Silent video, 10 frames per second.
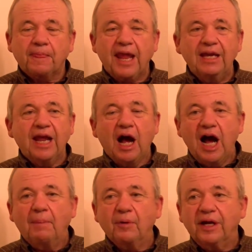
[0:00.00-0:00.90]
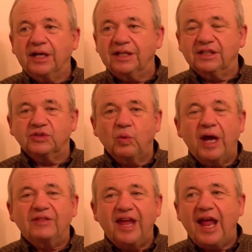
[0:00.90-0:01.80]
And they operate in this
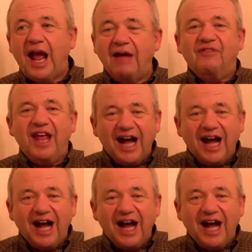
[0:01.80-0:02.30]
way. They